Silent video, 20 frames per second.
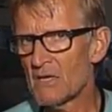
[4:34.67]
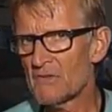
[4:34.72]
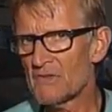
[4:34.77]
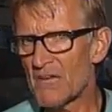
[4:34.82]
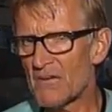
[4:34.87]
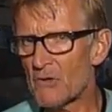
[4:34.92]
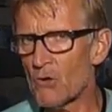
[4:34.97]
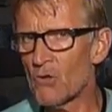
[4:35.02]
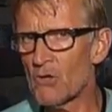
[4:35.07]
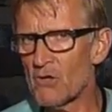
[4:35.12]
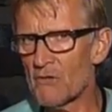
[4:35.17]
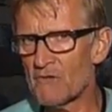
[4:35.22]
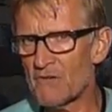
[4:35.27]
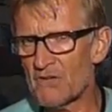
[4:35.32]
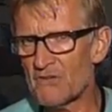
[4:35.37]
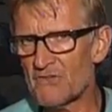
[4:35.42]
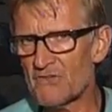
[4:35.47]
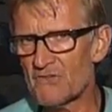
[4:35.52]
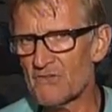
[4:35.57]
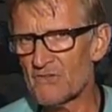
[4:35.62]
that all of
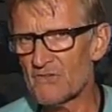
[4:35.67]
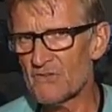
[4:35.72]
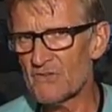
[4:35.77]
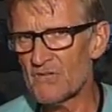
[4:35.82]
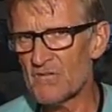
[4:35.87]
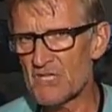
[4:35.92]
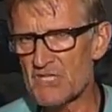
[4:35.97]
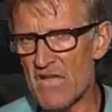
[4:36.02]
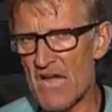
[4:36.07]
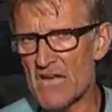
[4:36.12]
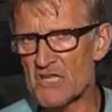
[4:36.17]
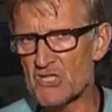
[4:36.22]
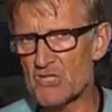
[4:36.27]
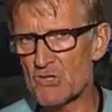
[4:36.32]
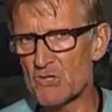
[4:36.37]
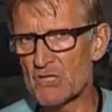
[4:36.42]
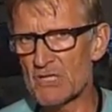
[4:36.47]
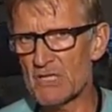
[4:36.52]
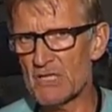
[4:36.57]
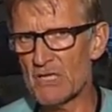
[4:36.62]
this is
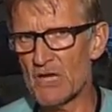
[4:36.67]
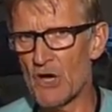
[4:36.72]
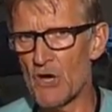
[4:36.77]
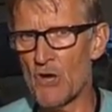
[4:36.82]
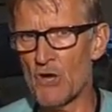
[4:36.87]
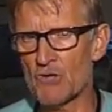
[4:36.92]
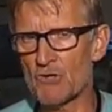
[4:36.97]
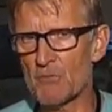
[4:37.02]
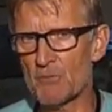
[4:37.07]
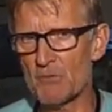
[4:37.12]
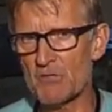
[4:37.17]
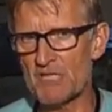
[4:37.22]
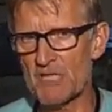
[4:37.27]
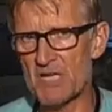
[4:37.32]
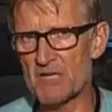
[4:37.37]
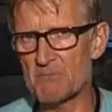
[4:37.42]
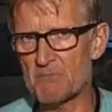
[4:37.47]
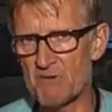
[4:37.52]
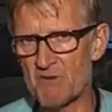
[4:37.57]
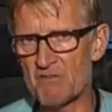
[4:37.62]
actually
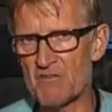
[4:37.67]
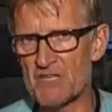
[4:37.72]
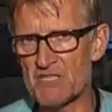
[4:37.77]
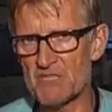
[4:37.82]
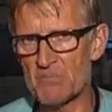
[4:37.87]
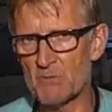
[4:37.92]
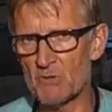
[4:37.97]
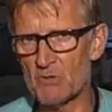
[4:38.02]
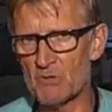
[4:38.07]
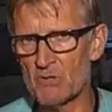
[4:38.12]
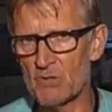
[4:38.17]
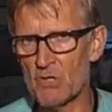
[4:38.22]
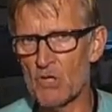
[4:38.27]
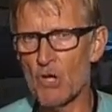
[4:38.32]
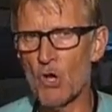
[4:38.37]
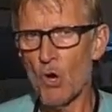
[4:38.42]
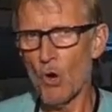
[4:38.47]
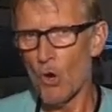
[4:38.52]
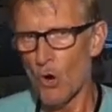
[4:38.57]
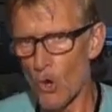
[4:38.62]
100% preventable.
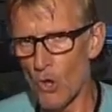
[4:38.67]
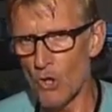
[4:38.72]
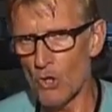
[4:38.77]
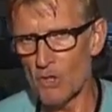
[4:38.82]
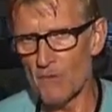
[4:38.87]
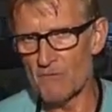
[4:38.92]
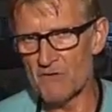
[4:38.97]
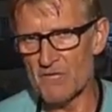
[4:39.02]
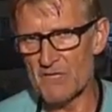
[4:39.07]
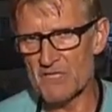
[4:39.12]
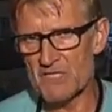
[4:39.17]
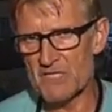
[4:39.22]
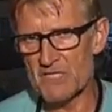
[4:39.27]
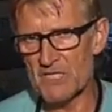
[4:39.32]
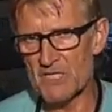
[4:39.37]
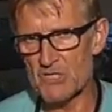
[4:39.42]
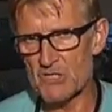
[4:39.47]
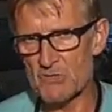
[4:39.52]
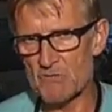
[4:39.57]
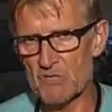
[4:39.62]
All of these
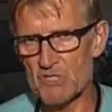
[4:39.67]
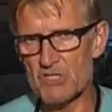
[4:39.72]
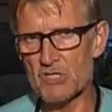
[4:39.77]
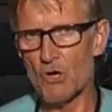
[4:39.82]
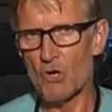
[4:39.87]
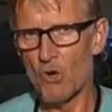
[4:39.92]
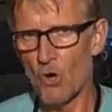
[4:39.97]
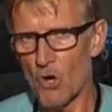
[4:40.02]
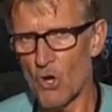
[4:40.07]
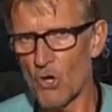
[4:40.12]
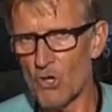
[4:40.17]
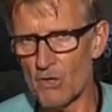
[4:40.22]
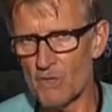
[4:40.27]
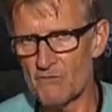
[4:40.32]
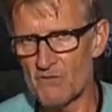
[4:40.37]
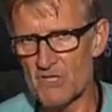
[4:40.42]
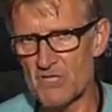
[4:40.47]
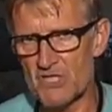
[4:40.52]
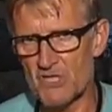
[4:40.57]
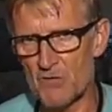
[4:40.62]
injuries, all of
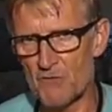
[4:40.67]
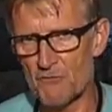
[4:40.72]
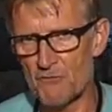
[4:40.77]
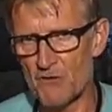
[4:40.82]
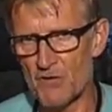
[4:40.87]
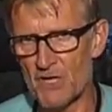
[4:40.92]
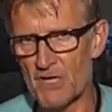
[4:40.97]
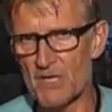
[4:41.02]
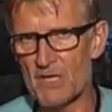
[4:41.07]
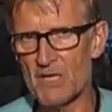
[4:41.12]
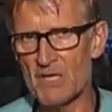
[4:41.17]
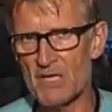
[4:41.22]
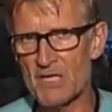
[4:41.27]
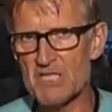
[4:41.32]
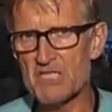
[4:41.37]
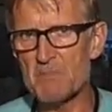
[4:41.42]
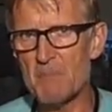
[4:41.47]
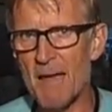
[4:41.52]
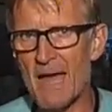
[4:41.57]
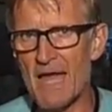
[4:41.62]
this suffering
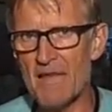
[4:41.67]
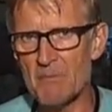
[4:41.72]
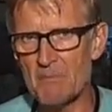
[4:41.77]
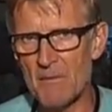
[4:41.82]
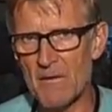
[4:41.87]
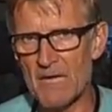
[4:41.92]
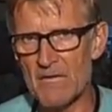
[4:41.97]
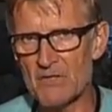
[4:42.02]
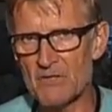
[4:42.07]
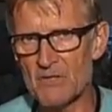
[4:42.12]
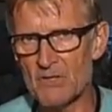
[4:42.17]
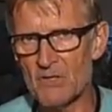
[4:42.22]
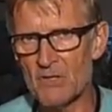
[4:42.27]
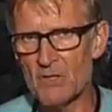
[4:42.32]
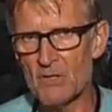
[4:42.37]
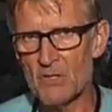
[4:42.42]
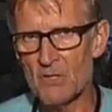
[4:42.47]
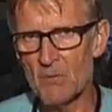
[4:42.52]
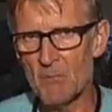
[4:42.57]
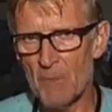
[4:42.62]
is man-made
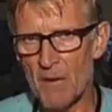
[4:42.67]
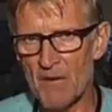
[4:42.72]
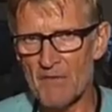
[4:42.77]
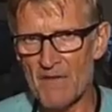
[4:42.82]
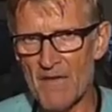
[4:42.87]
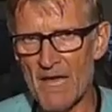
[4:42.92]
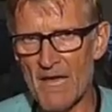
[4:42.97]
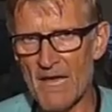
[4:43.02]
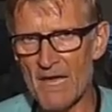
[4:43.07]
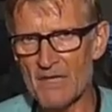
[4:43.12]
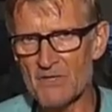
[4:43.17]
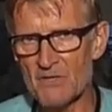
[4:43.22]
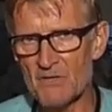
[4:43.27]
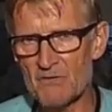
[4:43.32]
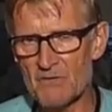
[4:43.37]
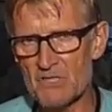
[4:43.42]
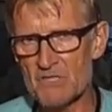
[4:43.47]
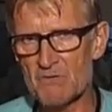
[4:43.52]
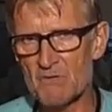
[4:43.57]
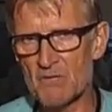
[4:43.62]
by the hand of
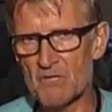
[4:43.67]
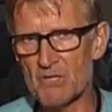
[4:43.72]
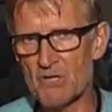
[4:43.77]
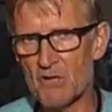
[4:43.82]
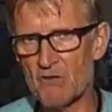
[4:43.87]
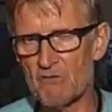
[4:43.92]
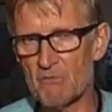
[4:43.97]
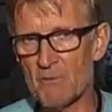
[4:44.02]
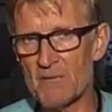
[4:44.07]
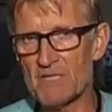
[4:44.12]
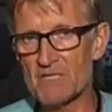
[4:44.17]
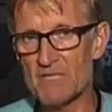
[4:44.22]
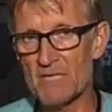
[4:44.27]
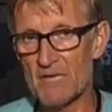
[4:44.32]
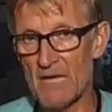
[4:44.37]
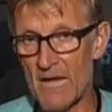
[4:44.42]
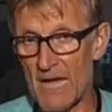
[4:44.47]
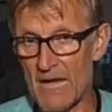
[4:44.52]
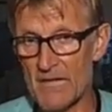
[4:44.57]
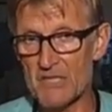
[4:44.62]
the Israeli government
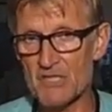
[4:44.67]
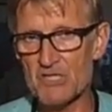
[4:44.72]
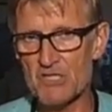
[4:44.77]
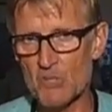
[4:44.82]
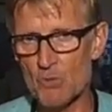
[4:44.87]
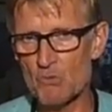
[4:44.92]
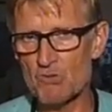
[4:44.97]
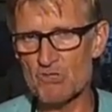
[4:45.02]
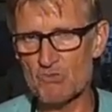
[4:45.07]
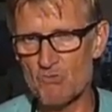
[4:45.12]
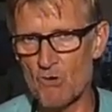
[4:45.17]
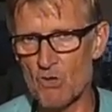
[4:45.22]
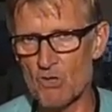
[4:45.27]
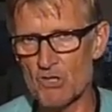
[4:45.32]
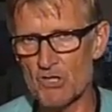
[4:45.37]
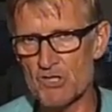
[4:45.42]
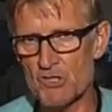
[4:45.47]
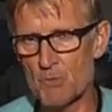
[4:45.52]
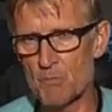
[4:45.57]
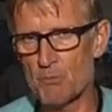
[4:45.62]
and so
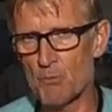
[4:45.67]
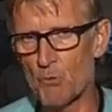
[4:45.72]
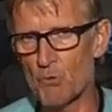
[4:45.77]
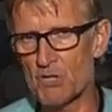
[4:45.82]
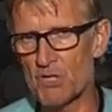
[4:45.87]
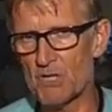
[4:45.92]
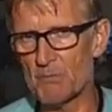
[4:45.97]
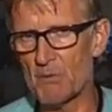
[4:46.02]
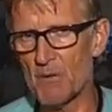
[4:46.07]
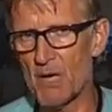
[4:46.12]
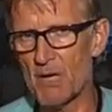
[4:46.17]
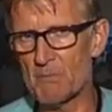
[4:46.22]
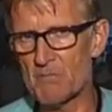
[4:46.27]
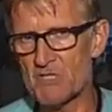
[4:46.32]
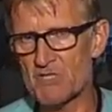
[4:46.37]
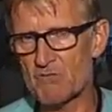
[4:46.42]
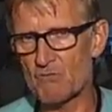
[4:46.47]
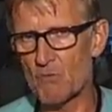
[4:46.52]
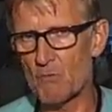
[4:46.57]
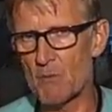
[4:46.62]
strongly supported by
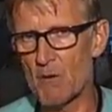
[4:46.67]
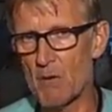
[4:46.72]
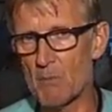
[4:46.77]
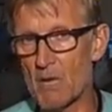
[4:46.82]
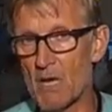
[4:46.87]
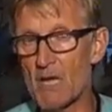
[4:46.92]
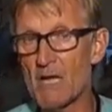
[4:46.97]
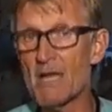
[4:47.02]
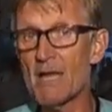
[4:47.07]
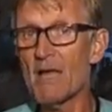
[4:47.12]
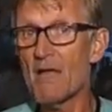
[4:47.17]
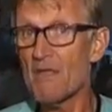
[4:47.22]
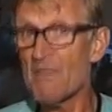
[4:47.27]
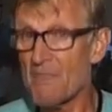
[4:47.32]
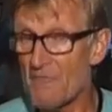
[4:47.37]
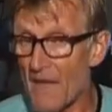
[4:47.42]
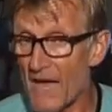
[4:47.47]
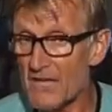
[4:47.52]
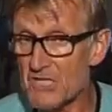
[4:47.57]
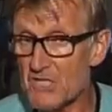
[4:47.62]
Mr. Obama.
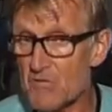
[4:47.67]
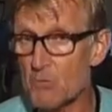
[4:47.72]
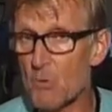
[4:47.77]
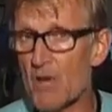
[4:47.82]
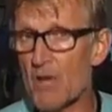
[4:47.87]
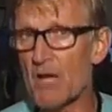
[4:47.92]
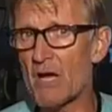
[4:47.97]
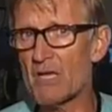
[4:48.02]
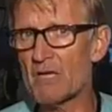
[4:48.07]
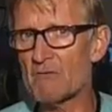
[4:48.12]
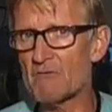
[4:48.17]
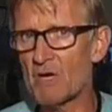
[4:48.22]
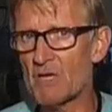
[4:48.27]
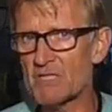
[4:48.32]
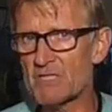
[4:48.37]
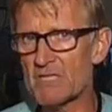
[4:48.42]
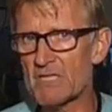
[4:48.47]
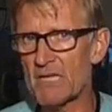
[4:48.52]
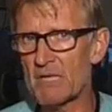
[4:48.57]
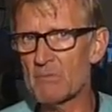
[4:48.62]
That's why I
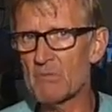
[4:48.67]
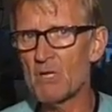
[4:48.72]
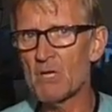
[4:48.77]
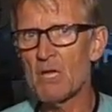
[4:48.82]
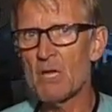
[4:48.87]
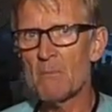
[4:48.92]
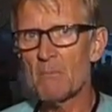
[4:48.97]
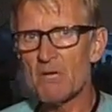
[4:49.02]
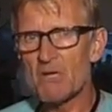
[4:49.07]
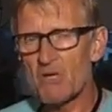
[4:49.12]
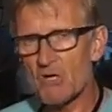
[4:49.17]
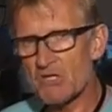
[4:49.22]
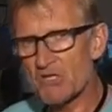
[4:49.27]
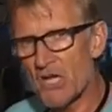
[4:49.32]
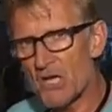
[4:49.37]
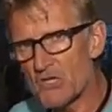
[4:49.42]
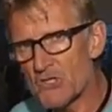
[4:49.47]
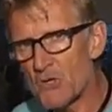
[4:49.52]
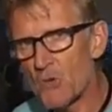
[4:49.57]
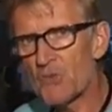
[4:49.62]
invited him, because
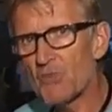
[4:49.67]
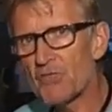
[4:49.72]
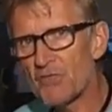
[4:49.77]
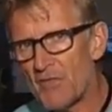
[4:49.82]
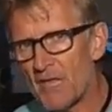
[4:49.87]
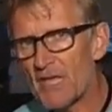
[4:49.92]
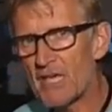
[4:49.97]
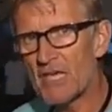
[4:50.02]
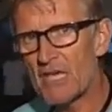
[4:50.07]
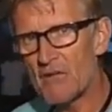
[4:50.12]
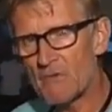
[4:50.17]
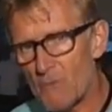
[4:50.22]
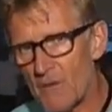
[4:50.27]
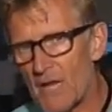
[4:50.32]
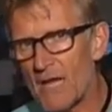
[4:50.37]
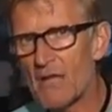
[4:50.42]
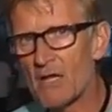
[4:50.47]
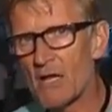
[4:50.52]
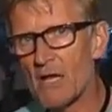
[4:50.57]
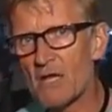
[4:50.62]
I don't think he
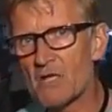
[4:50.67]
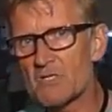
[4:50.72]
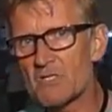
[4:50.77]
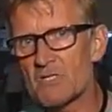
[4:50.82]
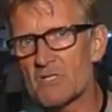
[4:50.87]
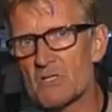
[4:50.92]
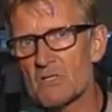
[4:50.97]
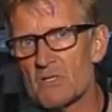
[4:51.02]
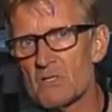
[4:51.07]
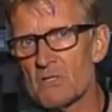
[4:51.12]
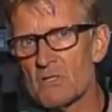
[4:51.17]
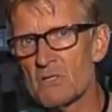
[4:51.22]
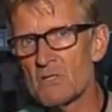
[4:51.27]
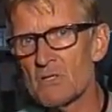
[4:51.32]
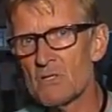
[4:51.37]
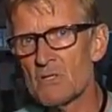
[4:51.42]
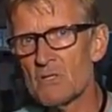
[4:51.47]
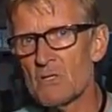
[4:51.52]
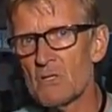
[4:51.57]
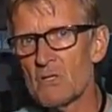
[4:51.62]
realized
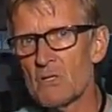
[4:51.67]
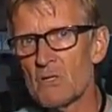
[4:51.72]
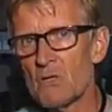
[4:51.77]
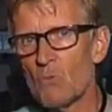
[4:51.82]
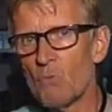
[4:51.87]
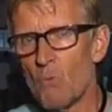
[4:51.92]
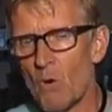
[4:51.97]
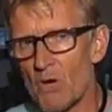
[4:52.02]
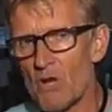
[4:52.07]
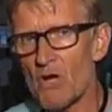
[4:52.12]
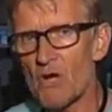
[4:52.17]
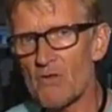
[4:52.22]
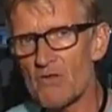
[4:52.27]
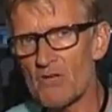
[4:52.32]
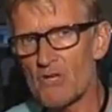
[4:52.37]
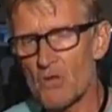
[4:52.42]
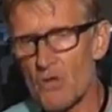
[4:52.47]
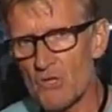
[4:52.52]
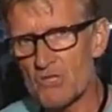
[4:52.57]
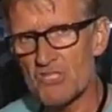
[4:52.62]
what are the
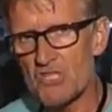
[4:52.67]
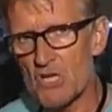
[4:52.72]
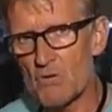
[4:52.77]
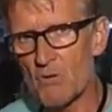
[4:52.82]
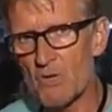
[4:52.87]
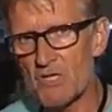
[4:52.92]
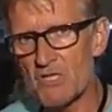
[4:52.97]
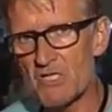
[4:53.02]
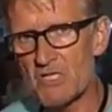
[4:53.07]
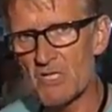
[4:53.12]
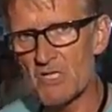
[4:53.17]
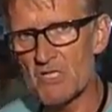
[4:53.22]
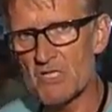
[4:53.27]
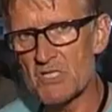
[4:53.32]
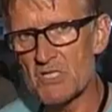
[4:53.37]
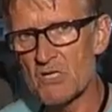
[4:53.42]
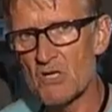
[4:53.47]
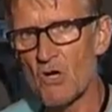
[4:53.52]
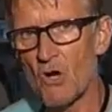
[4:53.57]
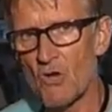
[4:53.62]

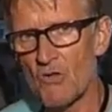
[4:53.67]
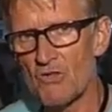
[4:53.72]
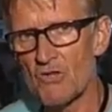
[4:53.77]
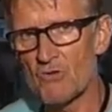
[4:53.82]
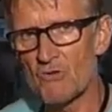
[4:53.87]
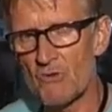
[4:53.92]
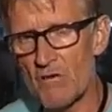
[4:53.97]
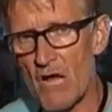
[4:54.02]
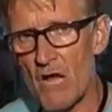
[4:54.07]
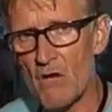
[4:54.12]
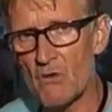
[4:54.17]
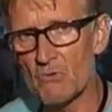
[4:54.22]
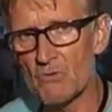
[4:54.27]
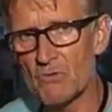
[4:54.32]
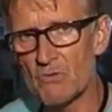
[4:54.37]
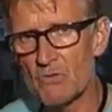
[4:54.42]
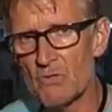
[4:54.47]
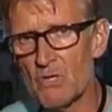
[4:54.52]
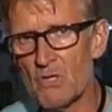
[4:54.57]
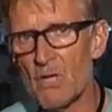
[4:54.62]
consequences on the ground
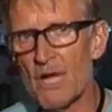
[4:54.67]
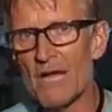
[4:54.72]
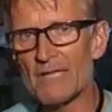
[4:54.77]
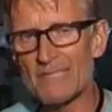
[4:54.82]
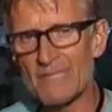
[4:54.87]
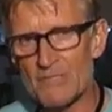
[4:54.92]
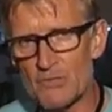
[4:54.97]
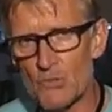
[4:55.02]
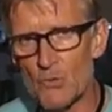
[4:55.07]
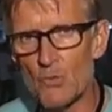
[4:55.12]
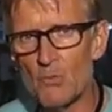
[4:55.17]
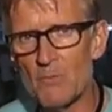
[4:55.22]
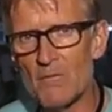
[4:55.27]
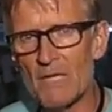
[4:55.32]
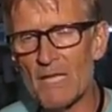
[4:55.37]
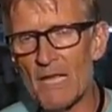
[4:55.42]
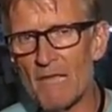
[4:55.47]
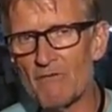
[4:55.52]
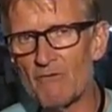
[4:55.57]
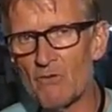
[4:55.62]
at a
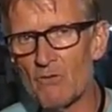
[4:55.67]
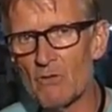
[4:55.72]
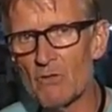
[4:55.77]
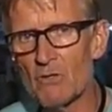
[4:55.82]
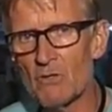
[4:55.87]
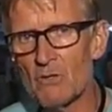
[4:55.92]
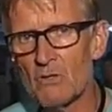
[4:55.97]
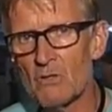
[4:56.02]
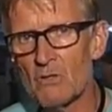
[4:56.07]
human level